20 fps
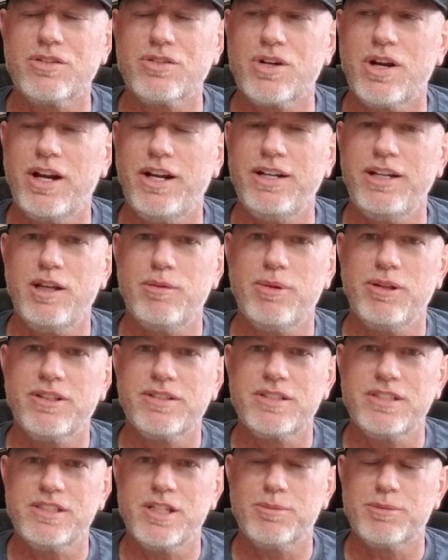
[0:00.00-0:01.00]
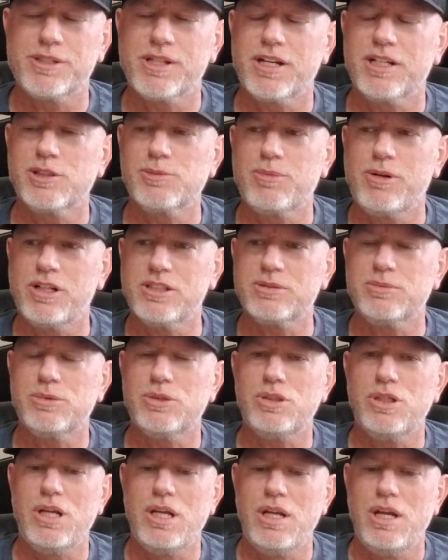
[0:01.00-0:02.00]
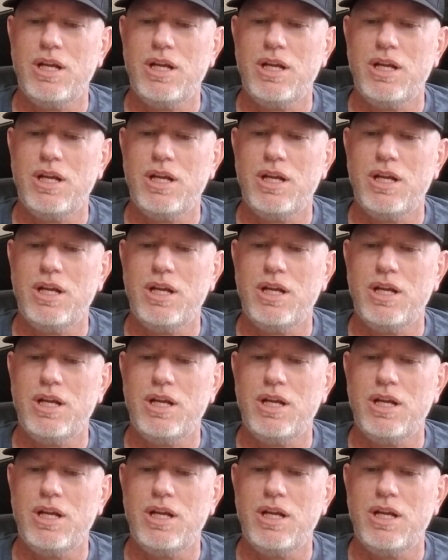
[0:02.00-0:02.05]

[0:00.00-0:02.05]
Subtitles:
trying to get my listings up as high as possible.